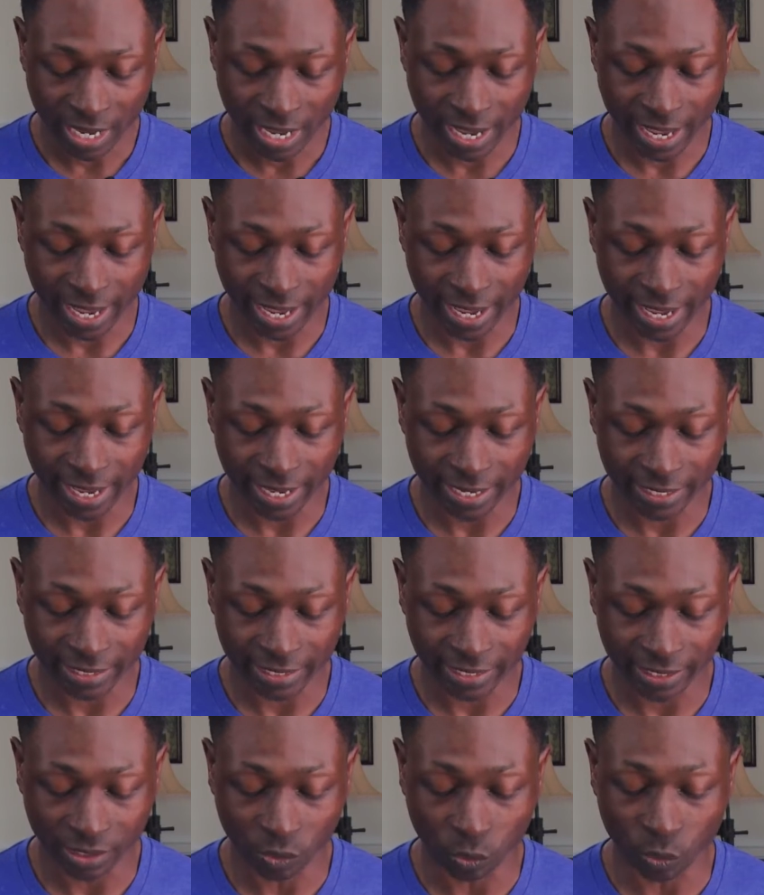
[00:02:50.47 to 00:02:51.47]

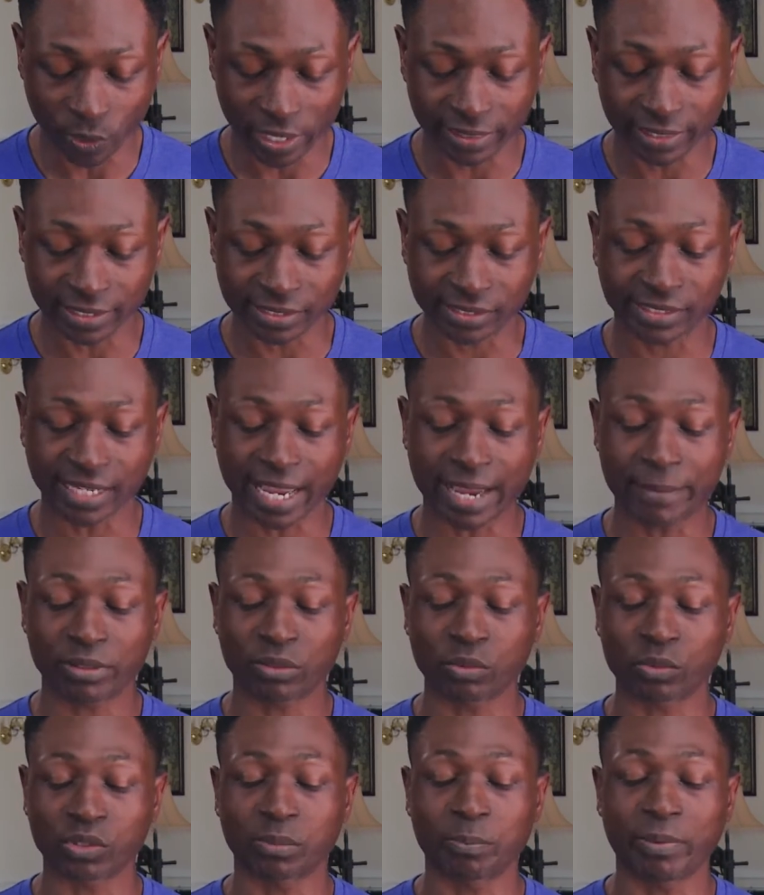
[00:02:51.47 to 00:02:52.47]
and when the
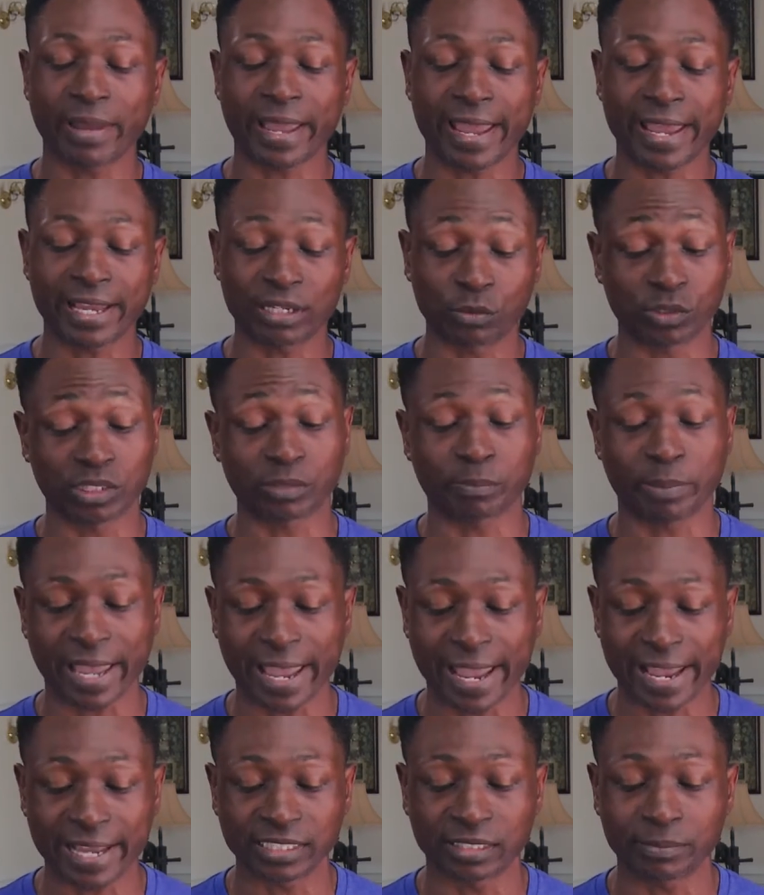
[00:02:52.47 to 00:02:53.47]
Sabbath was, pa- was
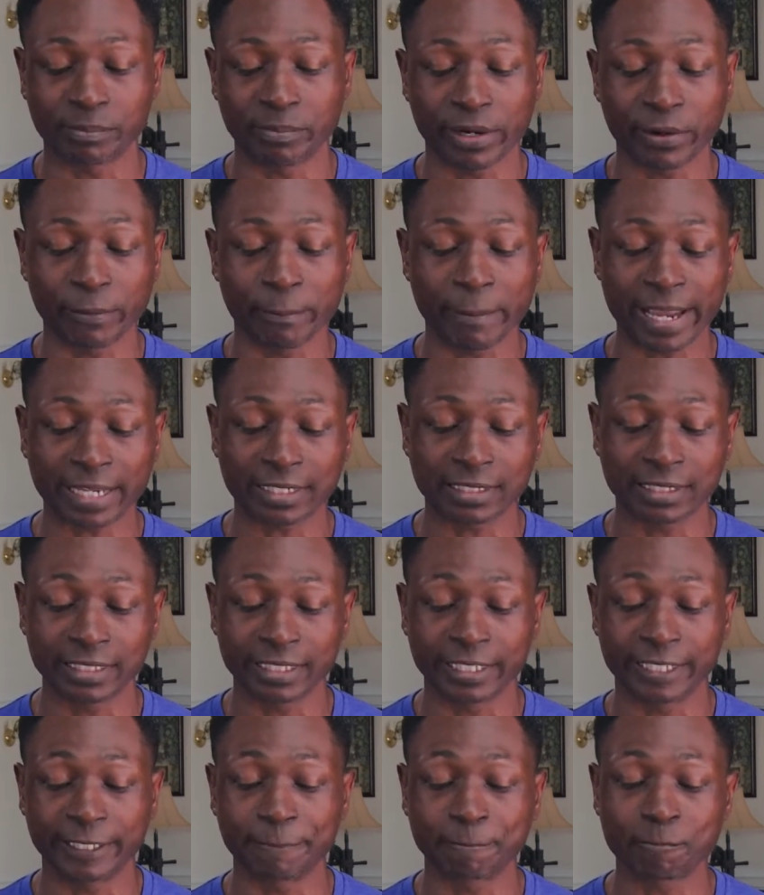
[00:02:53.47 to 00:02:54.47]
passed, Mary
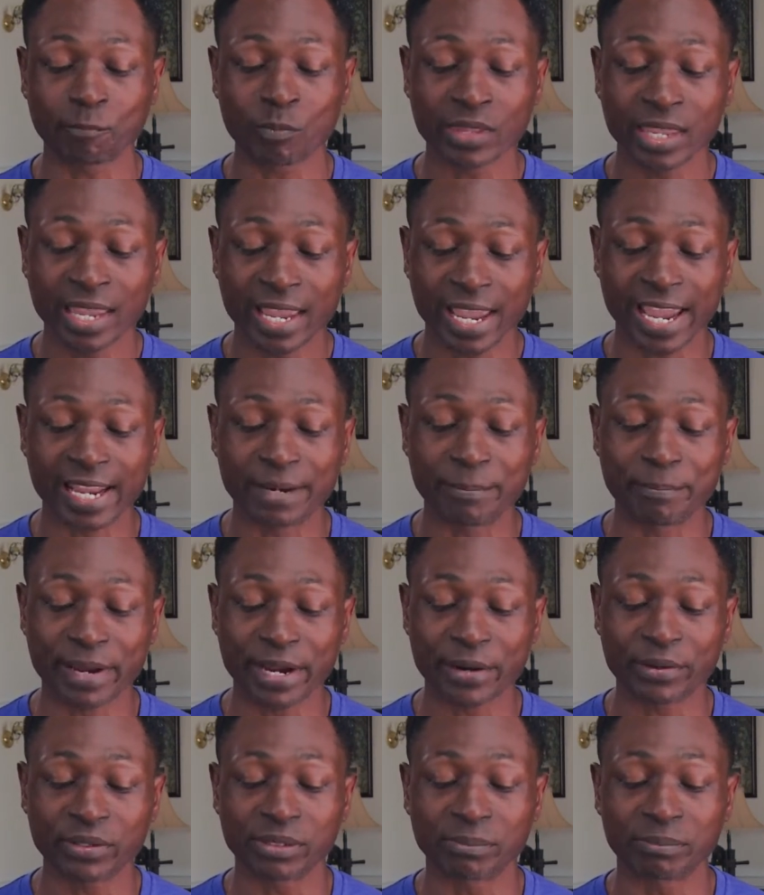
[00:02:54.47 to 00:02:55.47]
Magdalene and
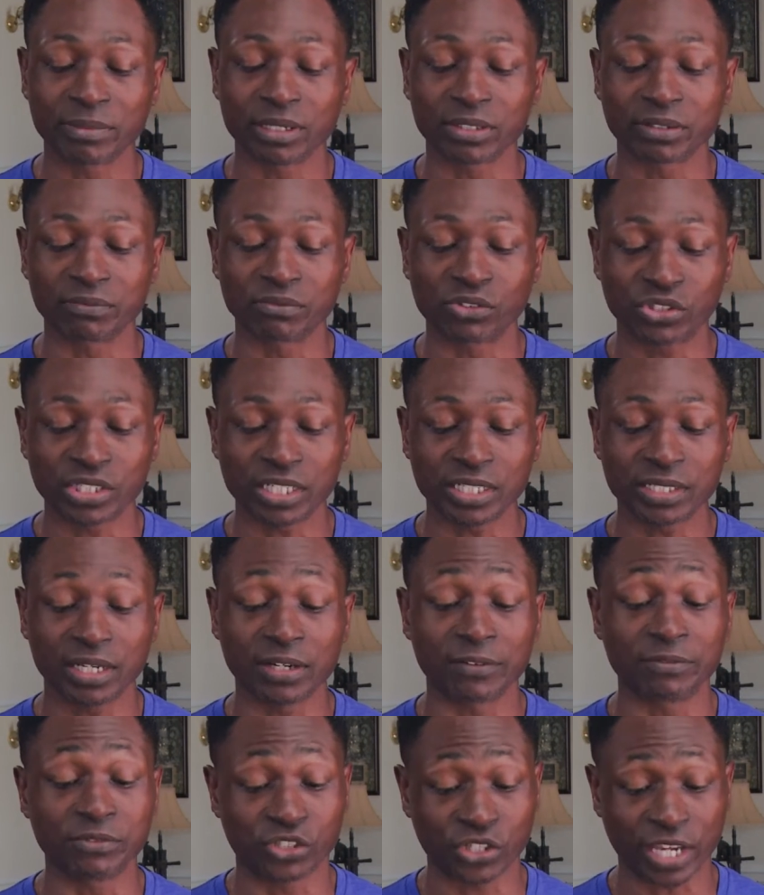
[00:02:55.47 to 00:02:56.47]
Mary, the mother of, G-
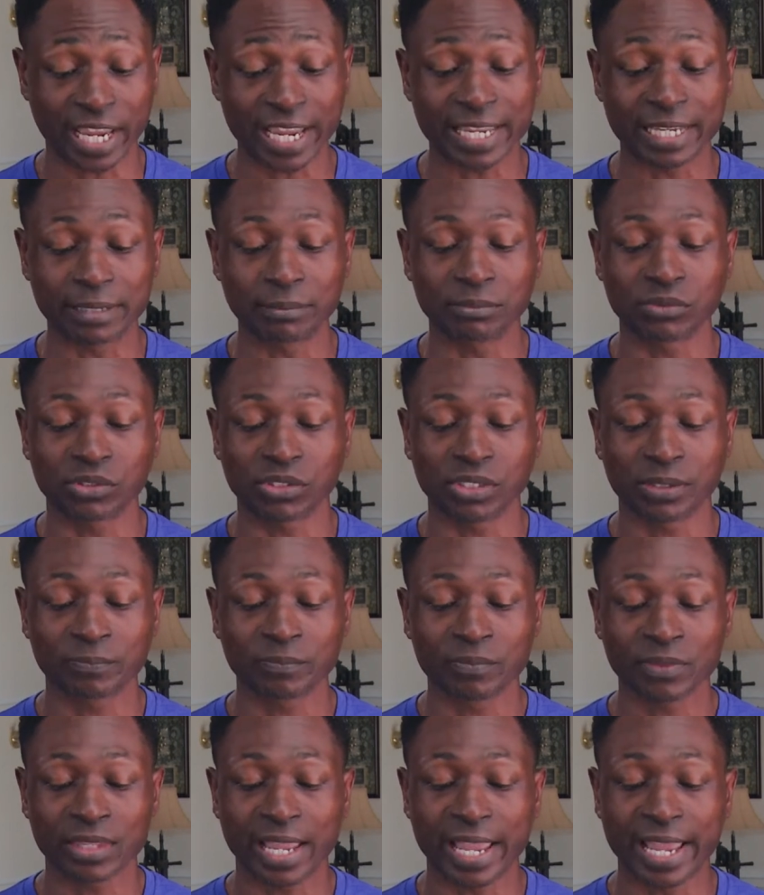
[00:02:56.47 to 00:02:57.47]
of James,
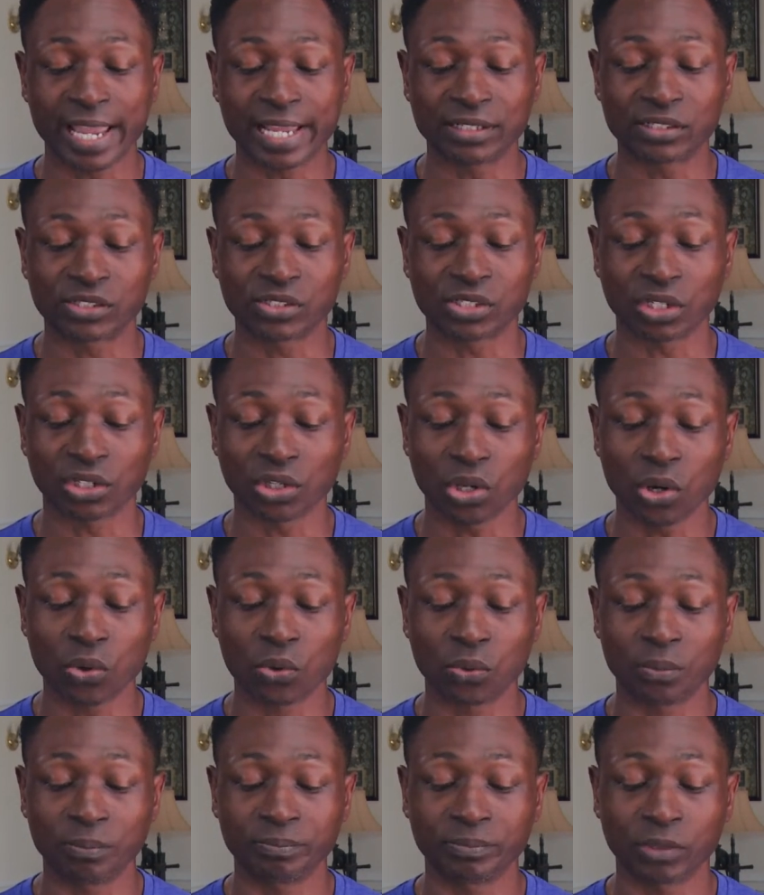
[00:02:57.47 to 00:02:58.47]
and
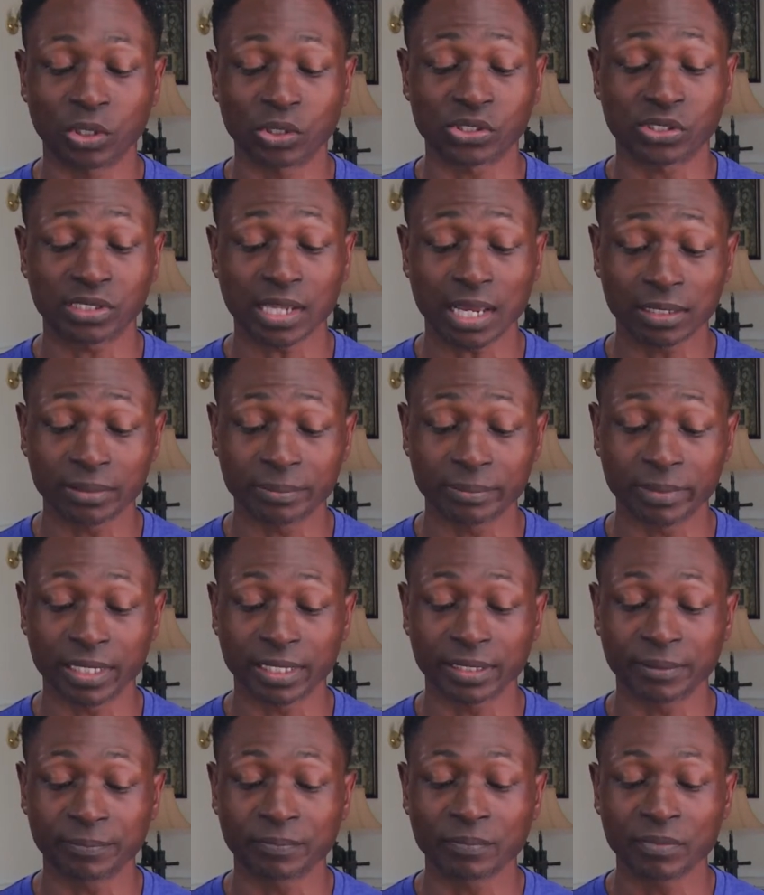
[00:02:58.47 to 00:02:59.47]
Salome or
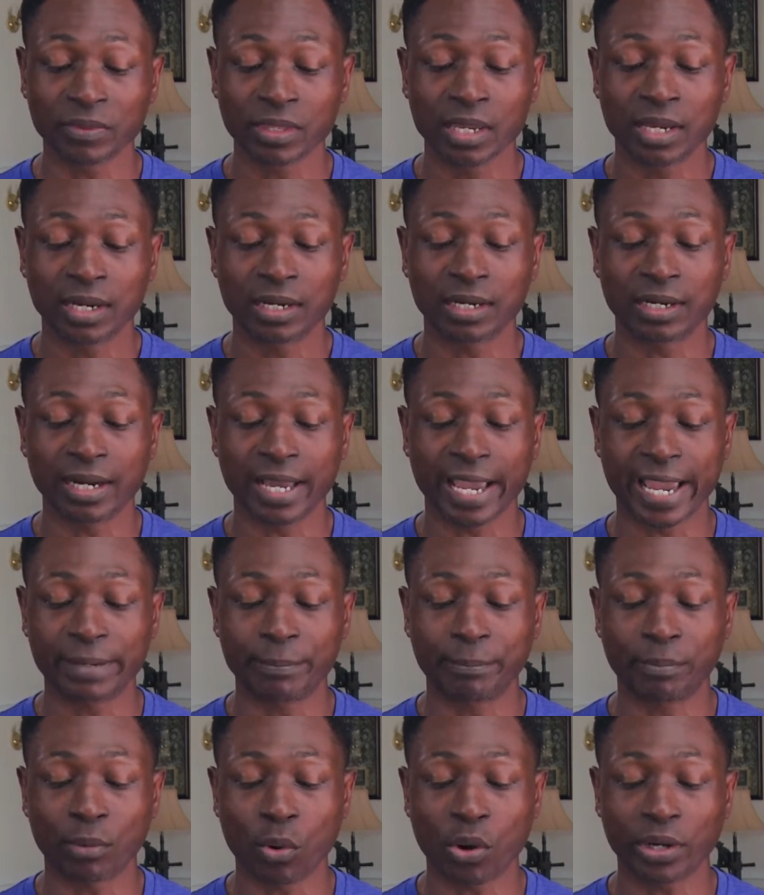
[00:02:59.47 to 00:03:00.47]
Salome uh,
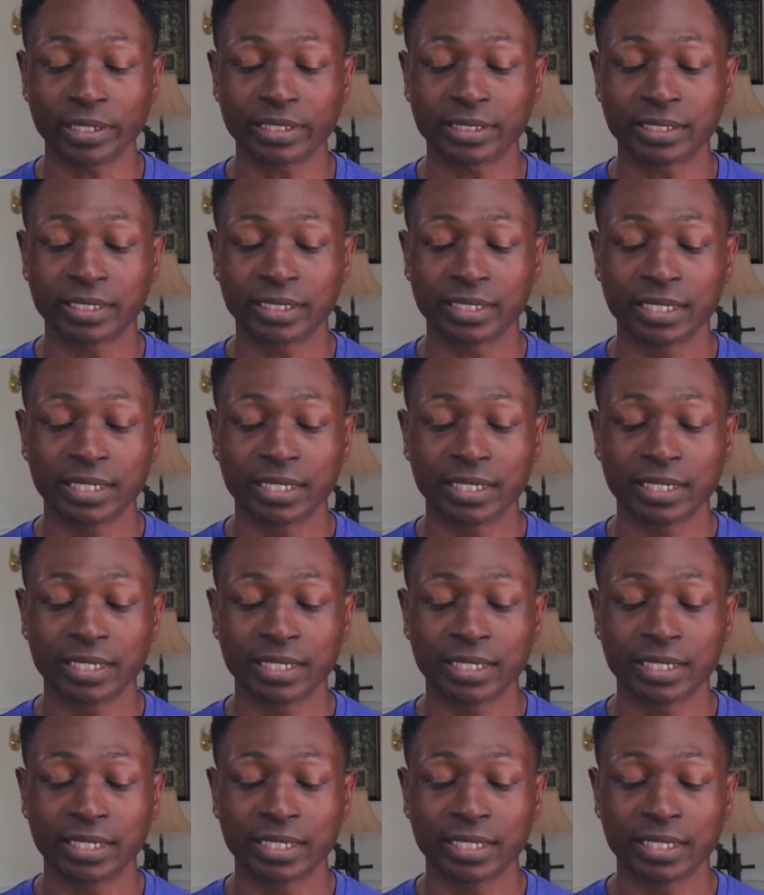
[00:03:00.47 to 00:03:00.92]
had bought